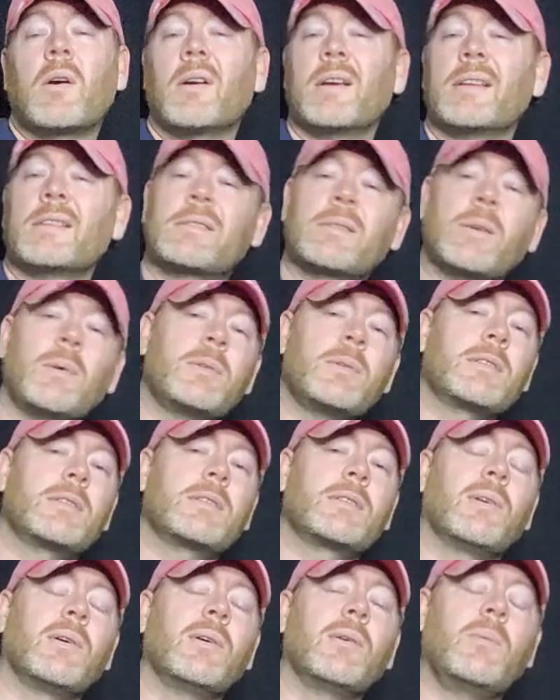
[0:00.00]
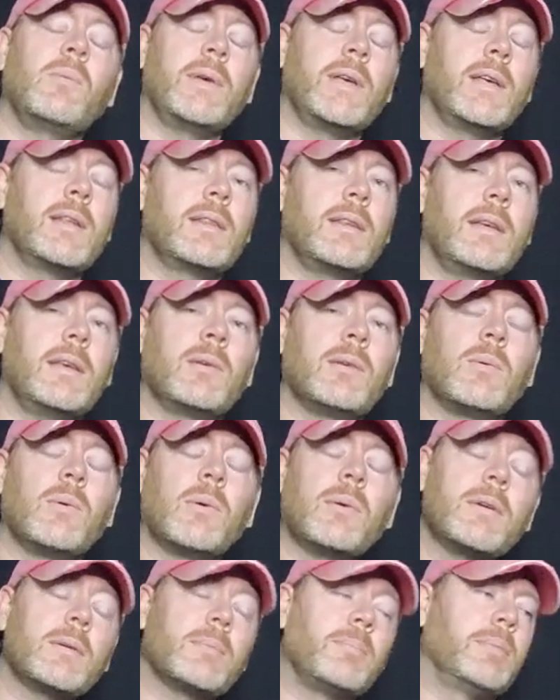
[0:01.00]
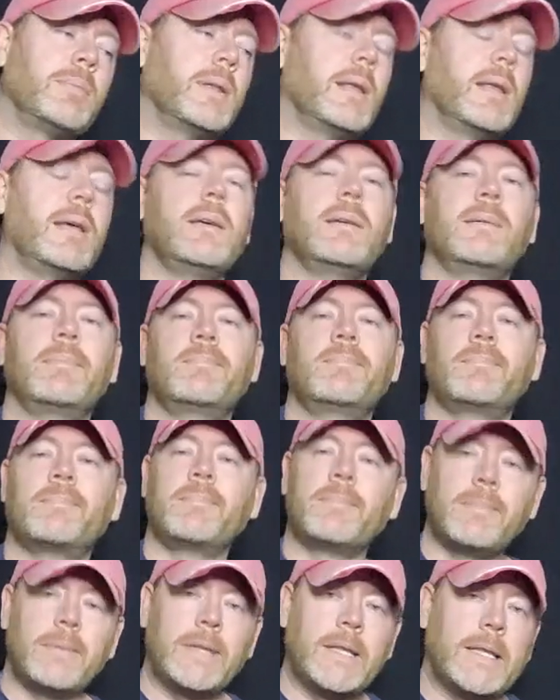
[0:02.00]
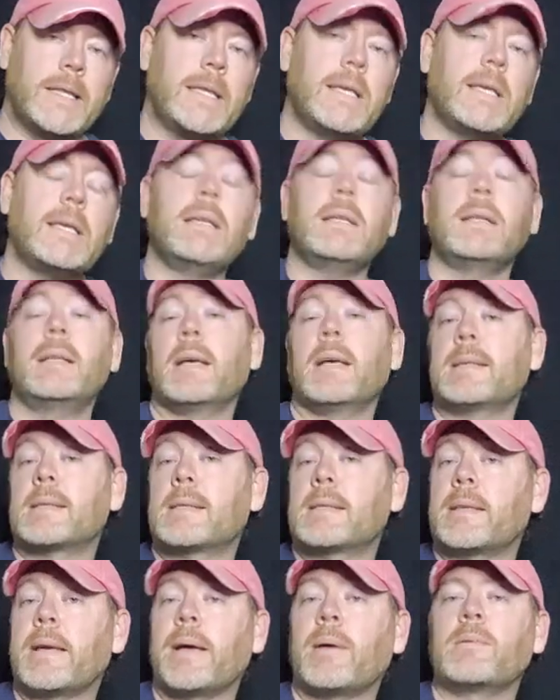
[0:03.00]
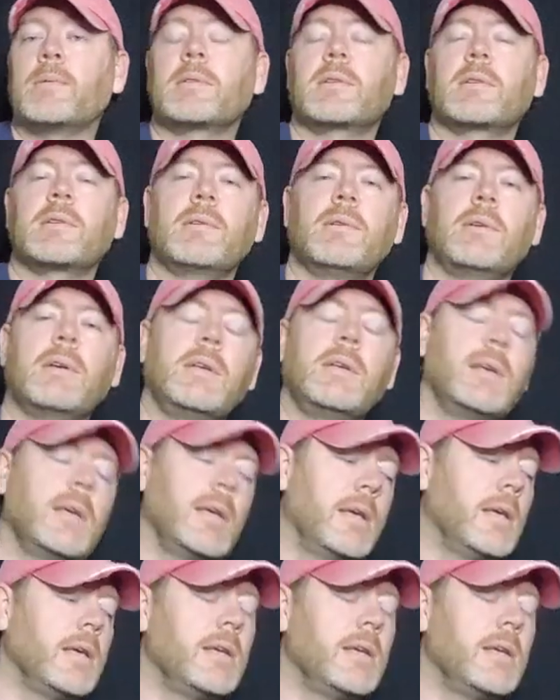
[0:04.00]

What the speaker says: All right, so to start with, in order to play lead that sounds good,